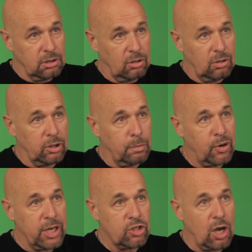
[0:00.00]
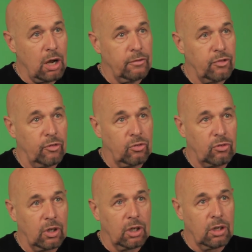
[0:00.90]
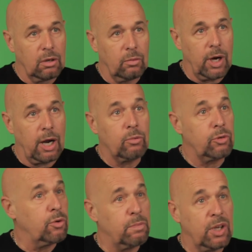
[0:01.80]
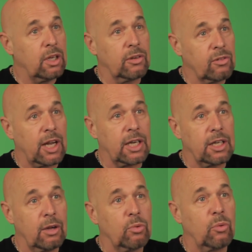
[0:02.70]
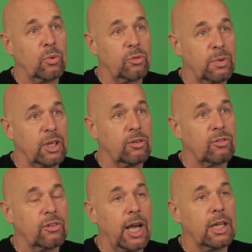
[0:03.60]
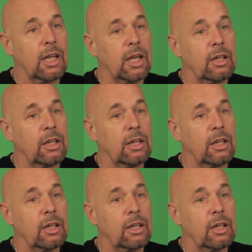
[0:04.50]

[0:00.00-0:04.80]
to hold a press conference where I would repeat exactly that what was being said.